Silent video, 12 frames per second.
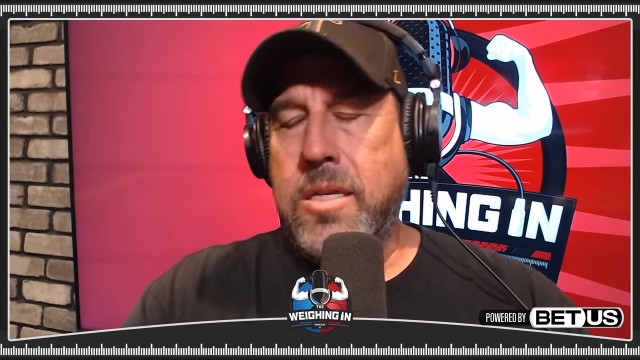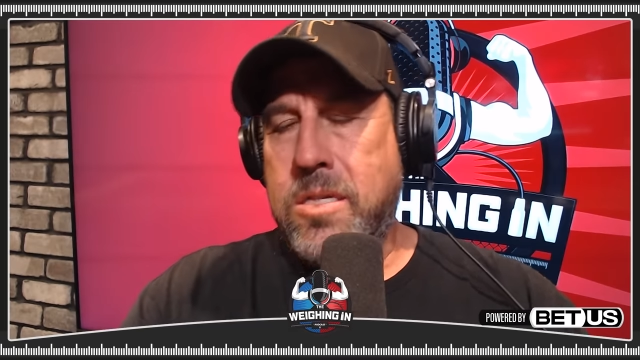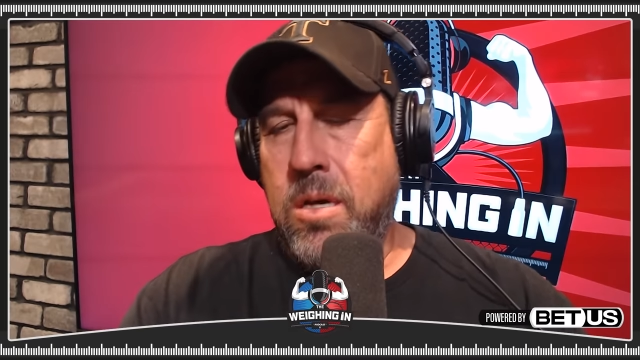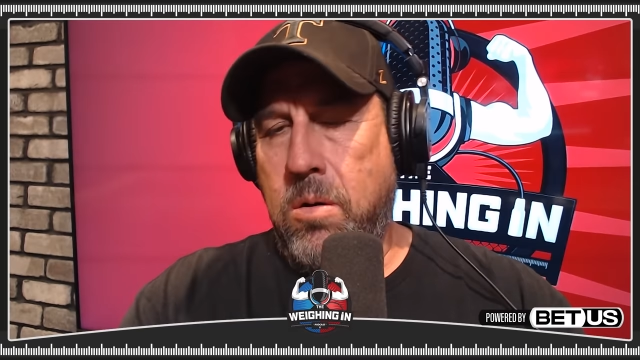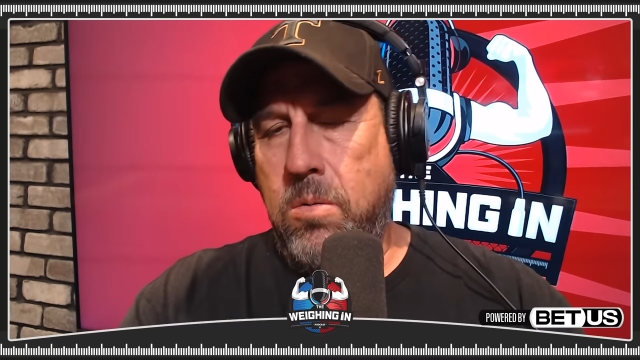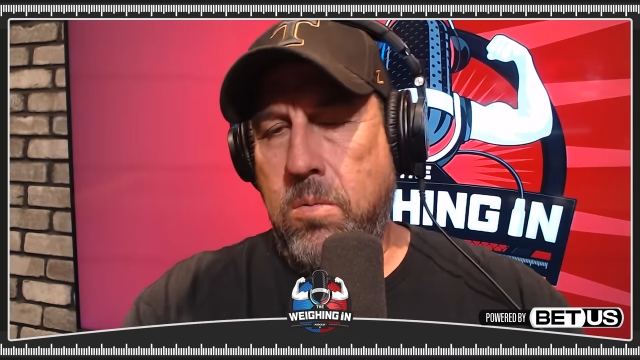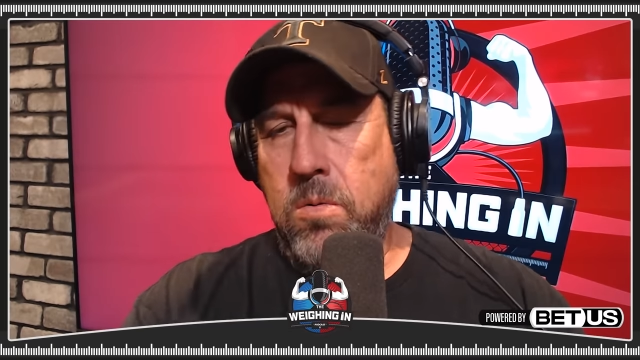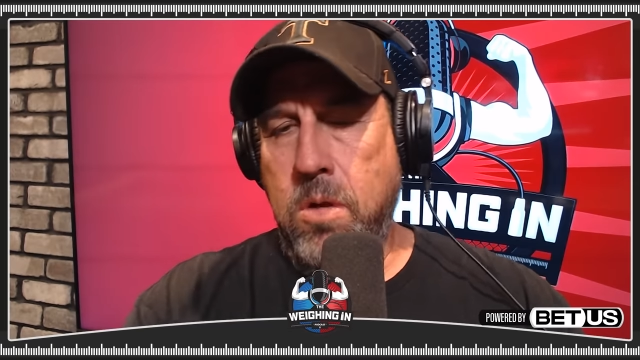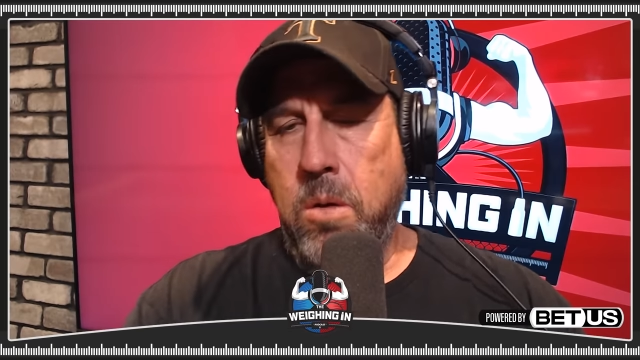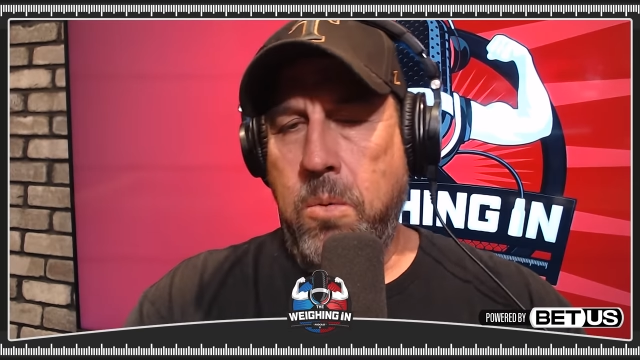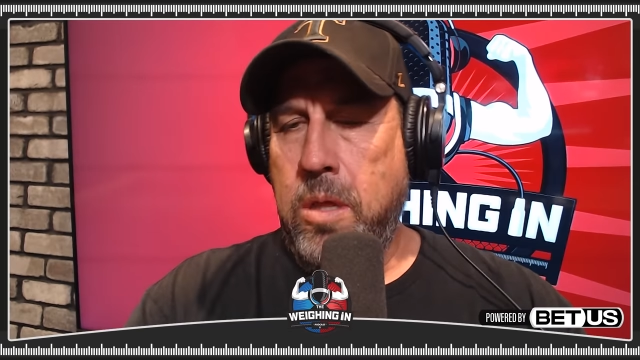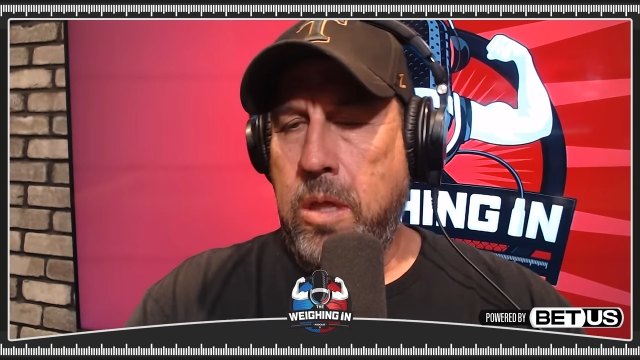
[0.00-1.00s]
And so,
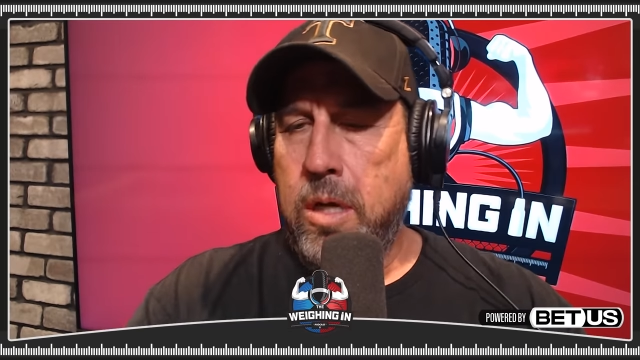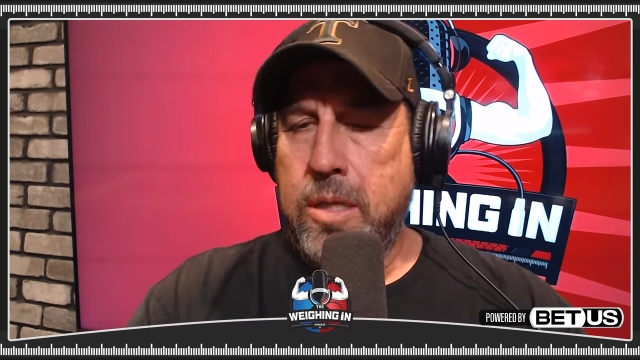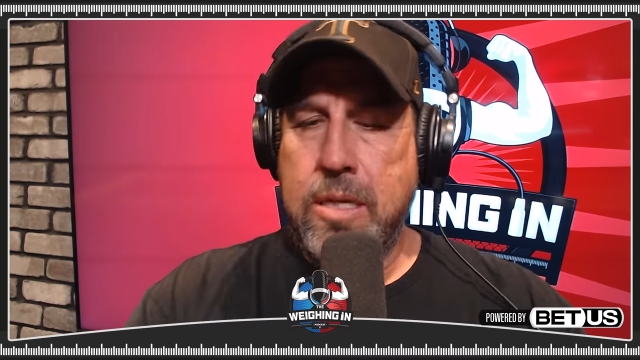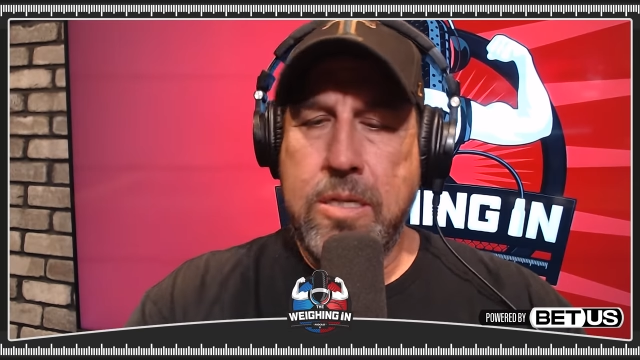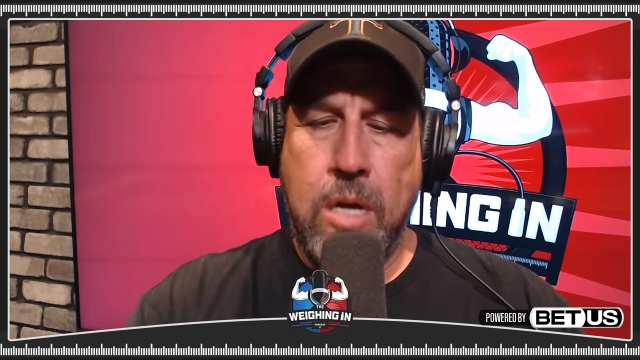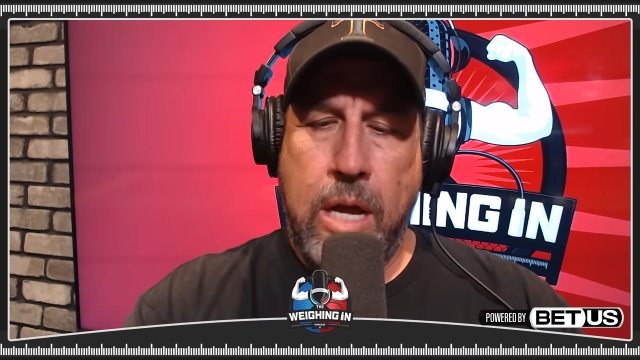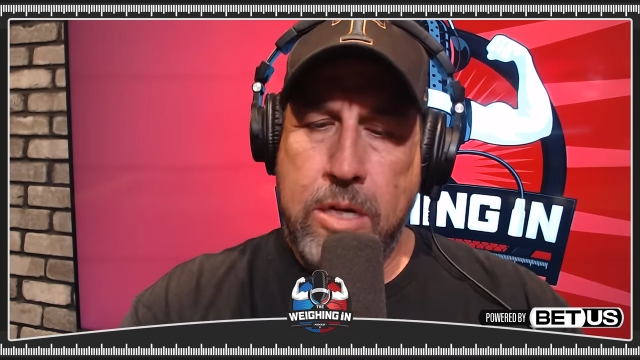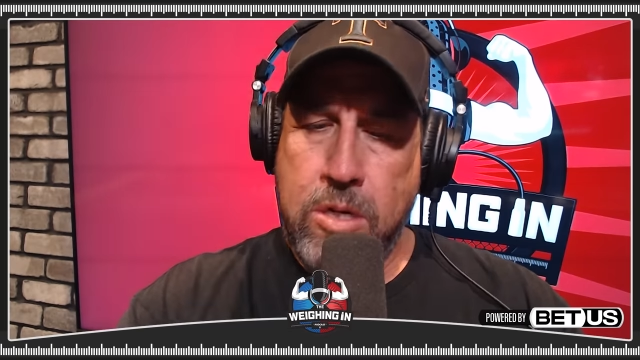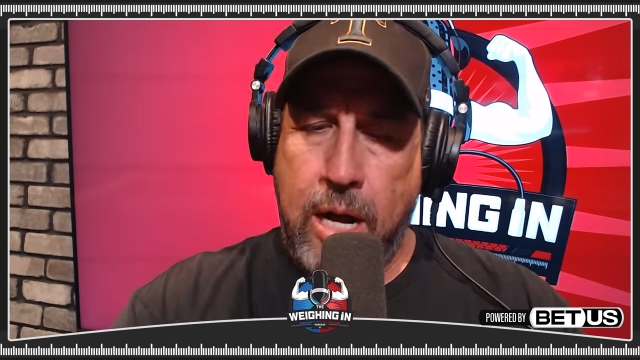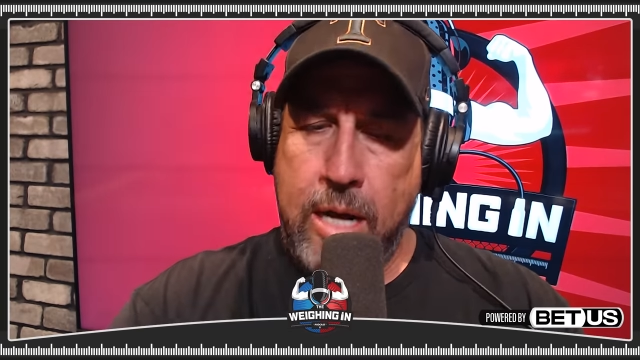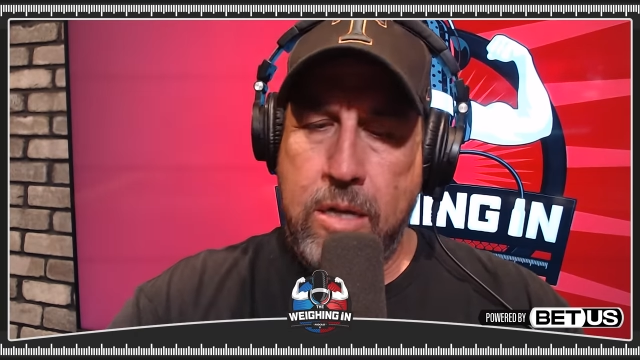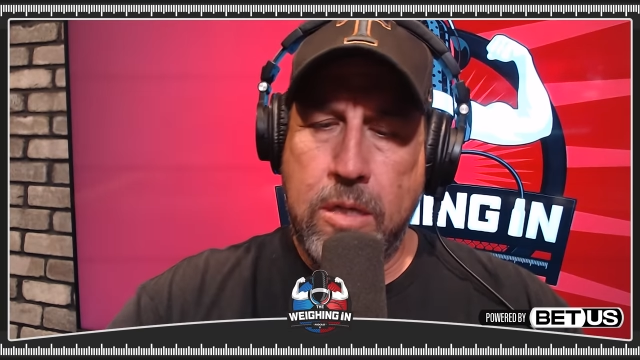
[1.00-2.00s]
you know, we looked and
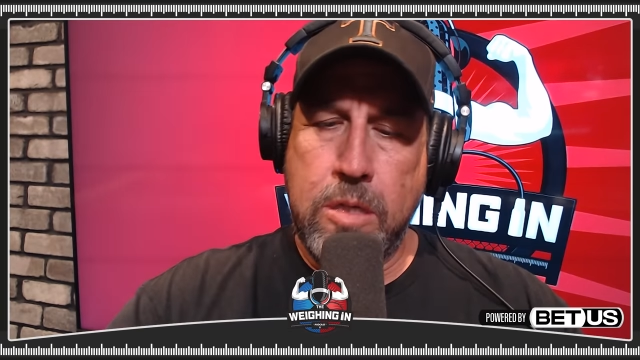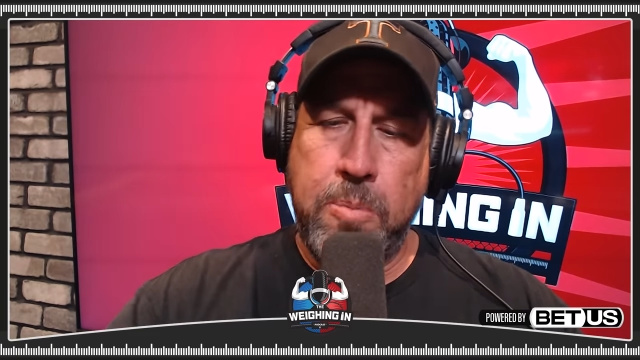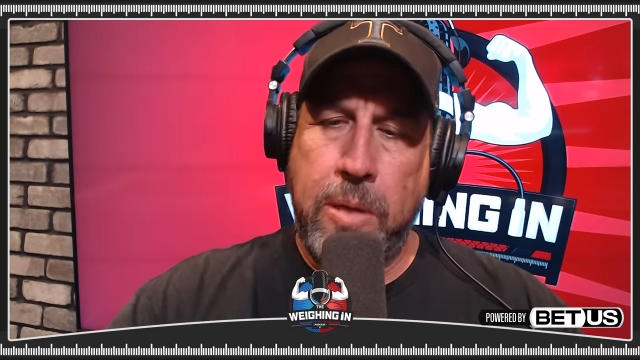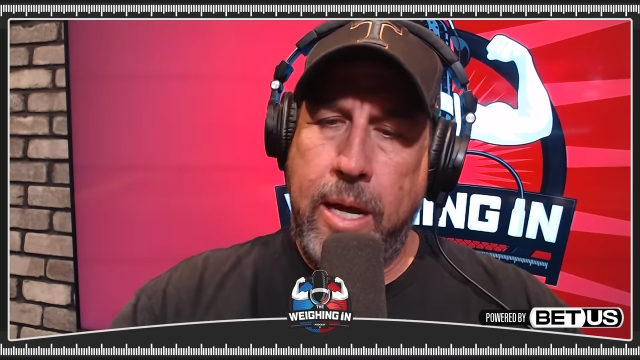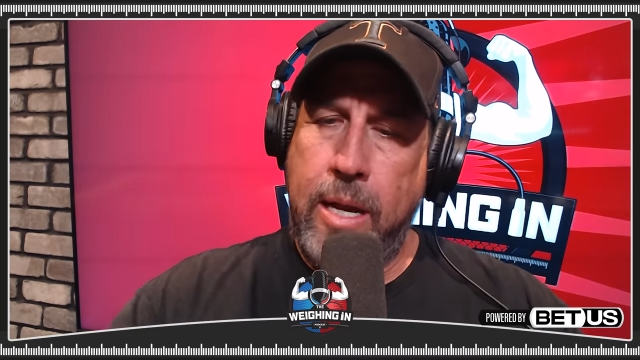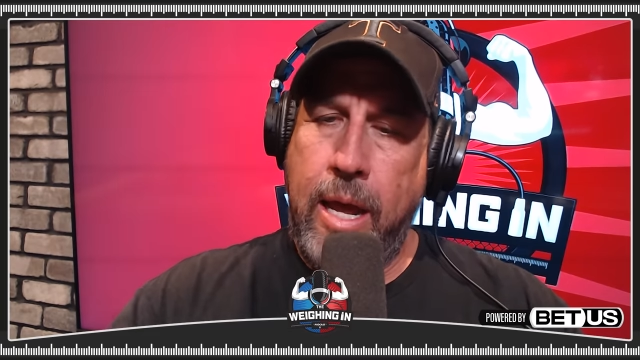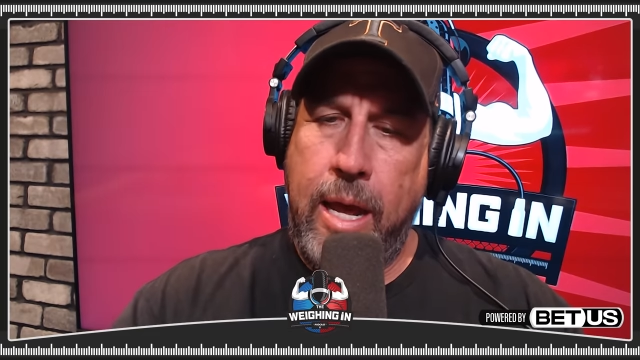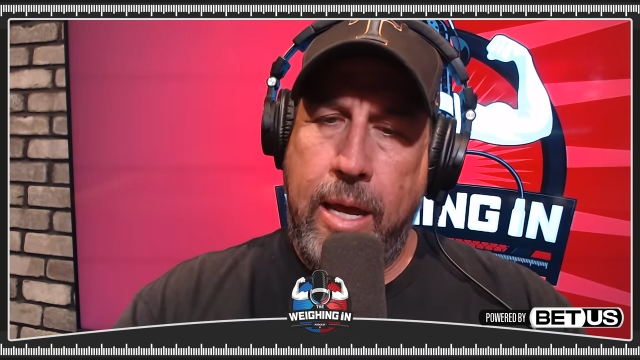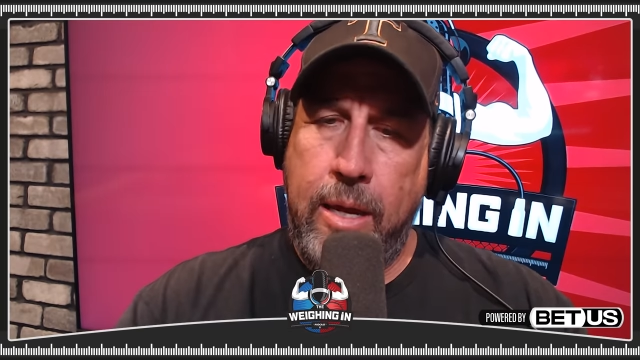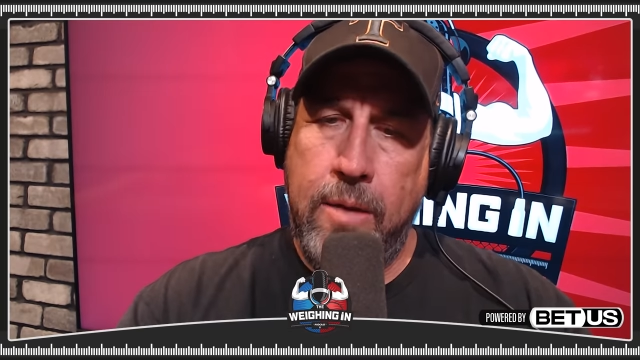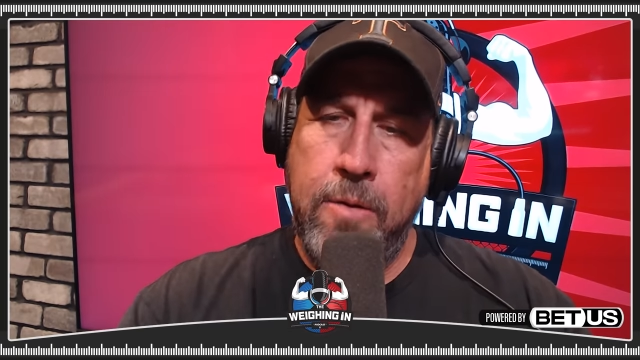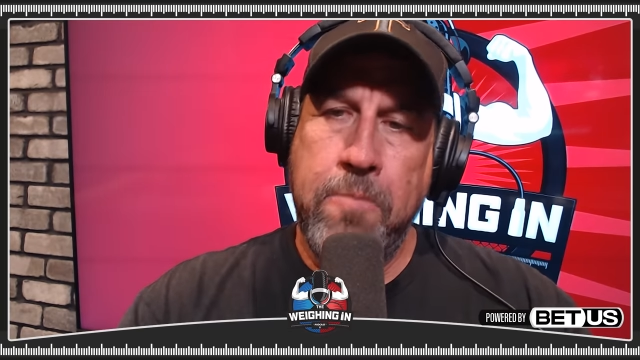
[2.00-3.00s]
tried to explain,
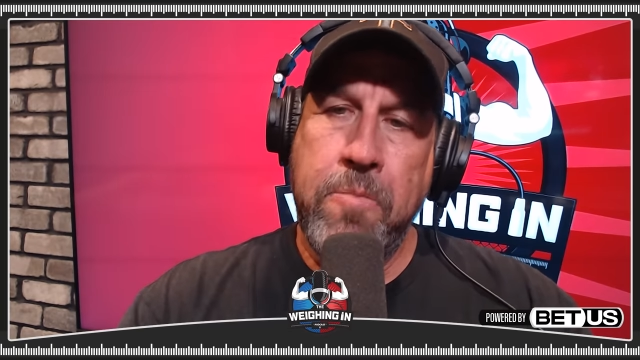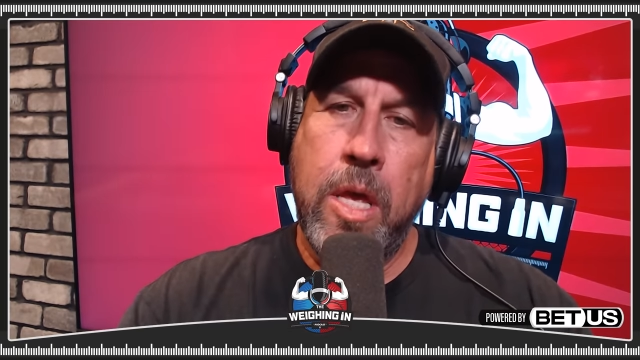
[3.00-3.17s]
hey,